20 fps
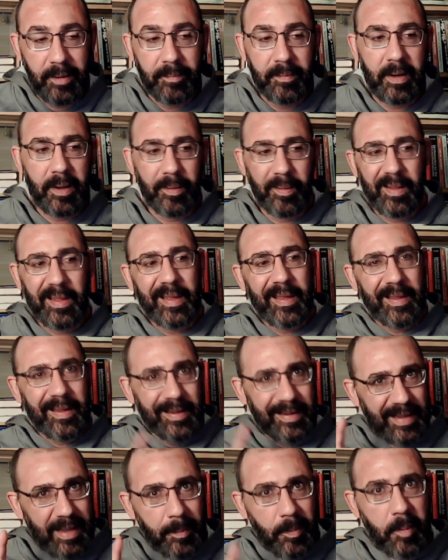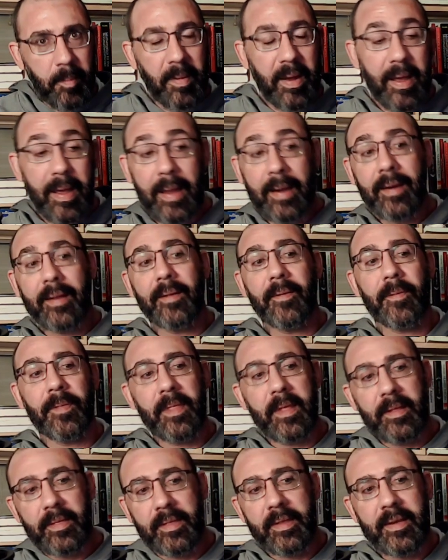Now, keep in mind
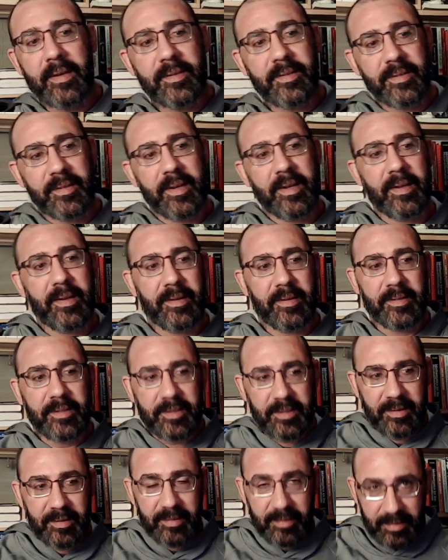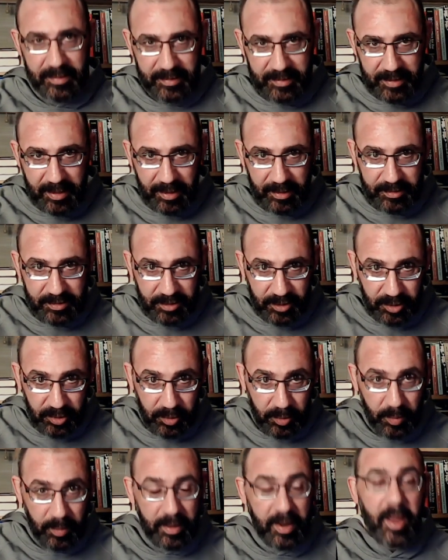that this takes
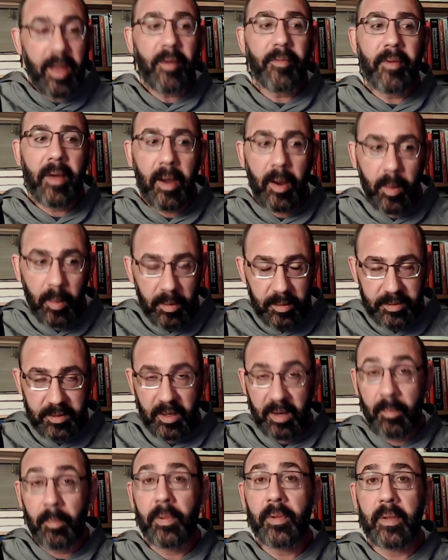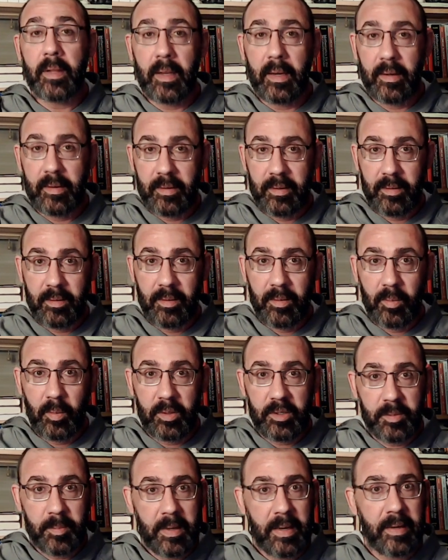2.5 hours to complete,
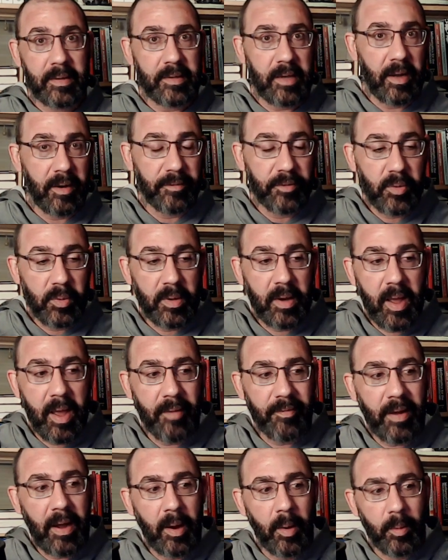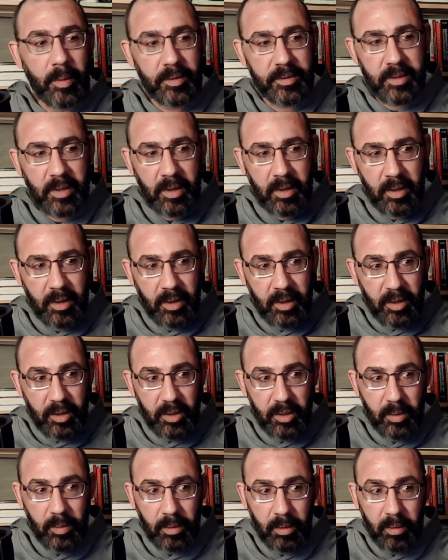which means out of 2.5 hours,
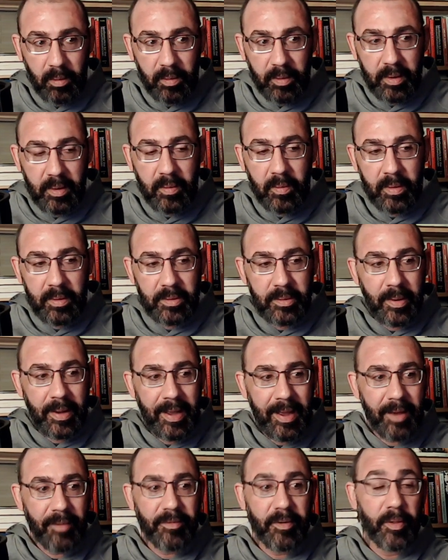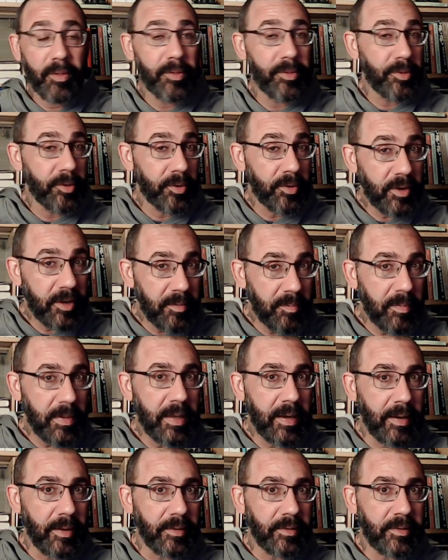you are only going to have 30
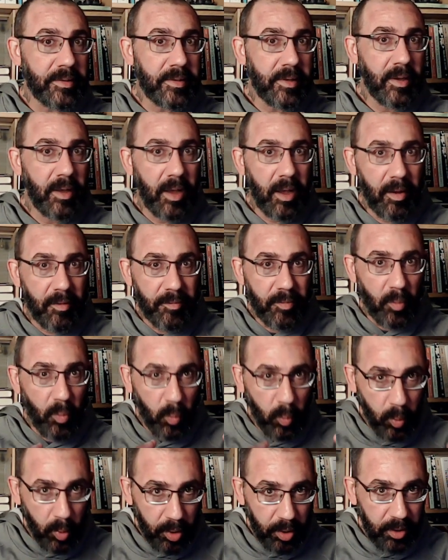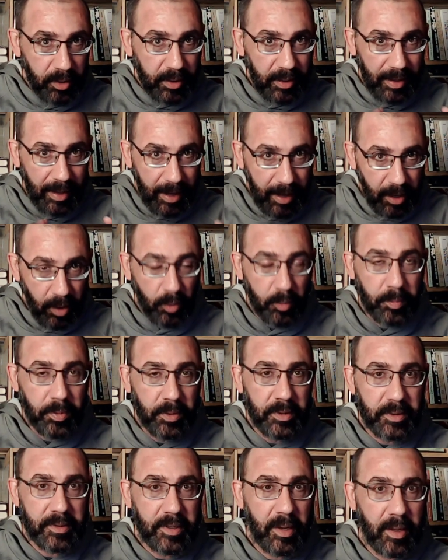minutes of work
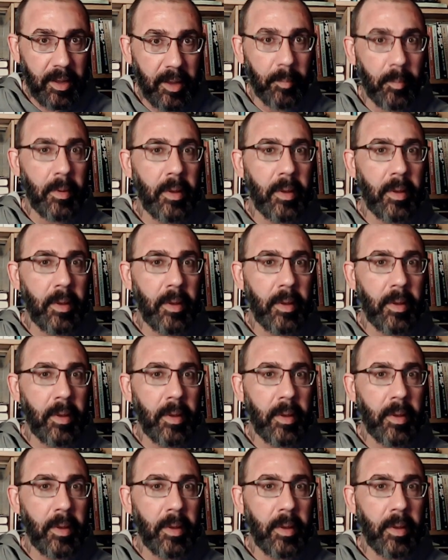output time.